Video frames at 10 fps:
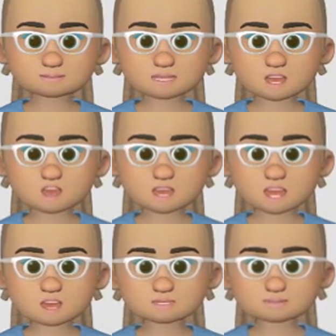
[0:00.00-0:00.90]

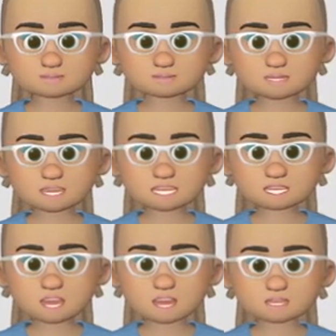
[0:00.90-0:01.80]
overall, what
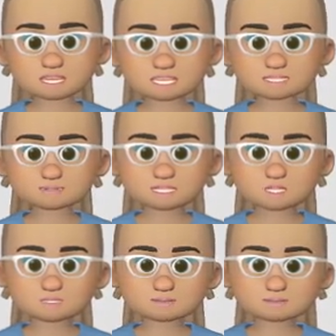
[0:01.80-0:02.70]
happens
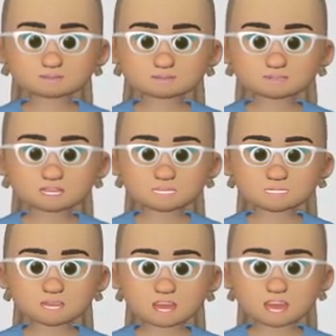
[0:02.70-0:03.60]
is that
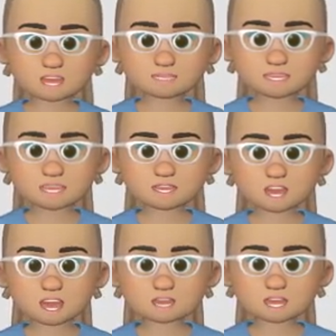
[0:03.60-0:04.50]
once we
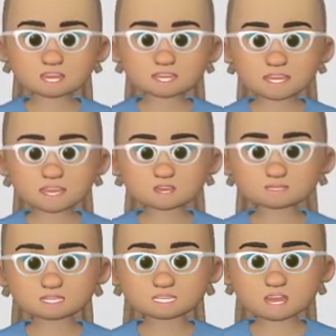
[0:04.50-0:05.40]
have arranged
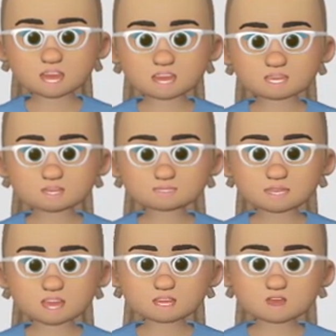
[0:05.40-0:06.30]
our molecule
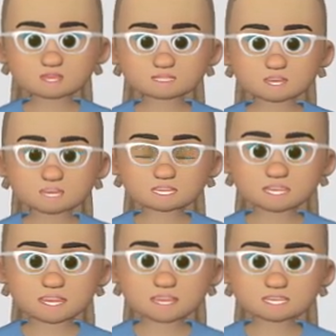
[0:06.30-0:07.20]
in the correct
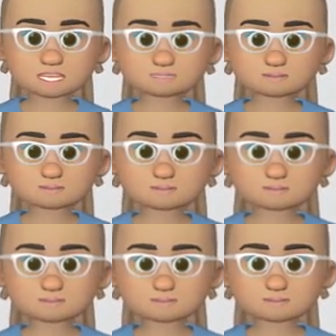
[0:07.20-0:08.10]
conformation,
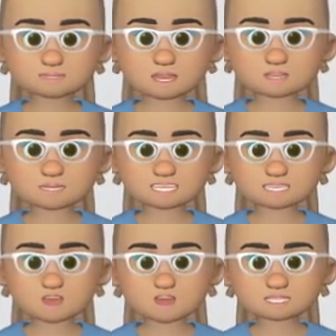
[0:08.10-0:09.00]
which is
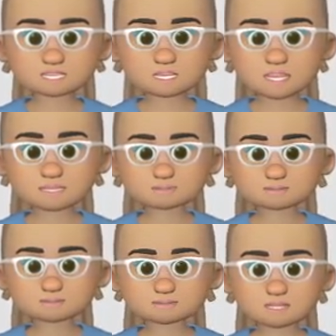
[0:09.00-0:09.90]
going to be
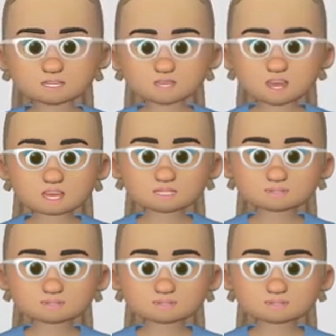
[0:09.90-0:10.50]
this one,